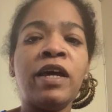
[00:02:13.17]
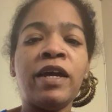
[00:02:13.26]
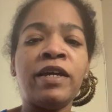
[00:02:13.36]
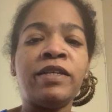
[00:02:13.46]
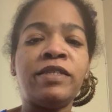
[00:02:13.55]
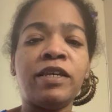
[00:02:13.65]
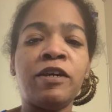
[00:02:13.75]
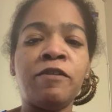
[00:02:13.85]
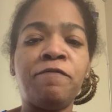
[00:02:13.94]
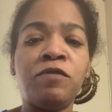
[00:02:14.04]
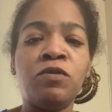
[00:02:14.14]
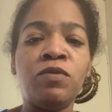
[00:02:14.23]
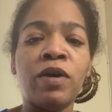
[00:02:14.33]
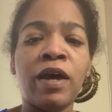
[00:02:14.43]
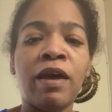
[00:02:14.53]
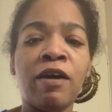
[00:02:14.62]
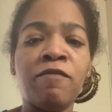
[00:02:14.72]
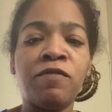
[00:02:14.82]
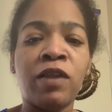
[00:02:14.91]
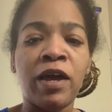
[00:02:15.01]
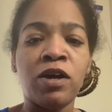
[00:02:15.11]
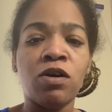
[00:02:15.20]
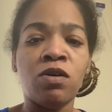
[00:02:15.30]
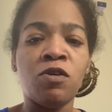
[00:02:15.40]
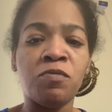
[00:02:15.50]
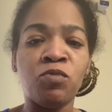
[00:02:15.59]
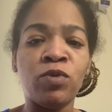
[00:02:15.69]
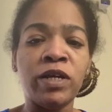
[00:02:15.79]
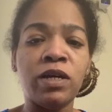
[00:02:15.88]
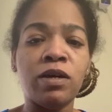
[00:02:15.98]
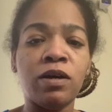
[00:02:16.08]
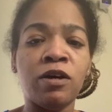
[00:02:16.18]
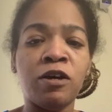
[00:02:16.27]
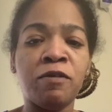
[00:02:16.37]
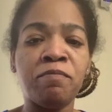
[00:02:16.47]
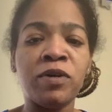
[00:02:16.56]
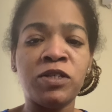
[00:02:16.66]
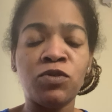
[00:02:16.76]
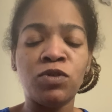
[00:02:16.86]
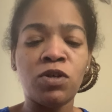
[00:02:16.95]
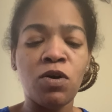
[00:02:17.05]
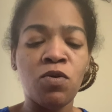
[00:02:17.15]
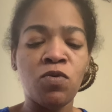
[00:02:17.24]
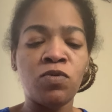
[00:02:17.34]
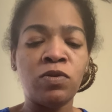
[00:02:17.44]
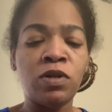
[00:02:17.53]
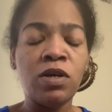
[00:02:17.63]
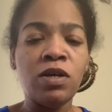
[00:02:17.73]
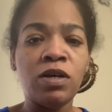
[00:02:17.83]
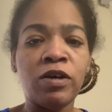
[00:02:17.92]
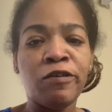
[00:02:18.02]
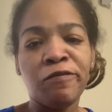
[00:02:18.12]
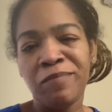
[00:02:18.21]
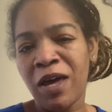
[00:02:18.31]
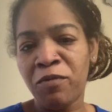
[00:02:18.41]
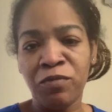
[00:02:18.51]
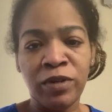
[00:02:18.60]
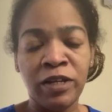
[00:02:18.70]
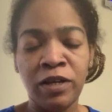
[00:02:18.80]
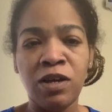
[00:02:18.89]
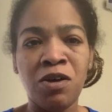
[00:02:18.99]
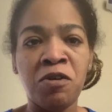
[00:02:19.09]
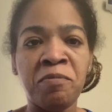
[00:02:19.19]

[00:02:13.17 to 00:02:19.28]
is if you have like weak muscle tone, not really